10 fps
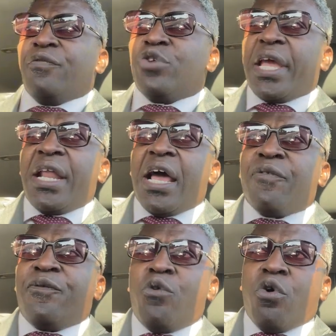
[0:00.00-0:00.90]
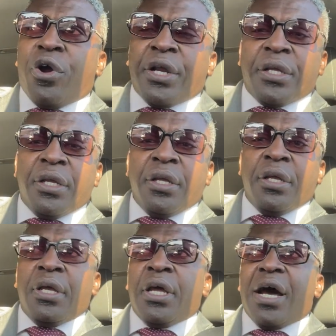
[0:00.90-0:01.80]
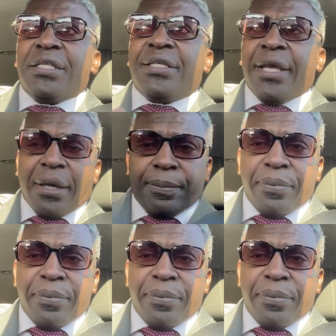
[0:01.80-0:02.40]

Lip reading: If you cannot afford a tip,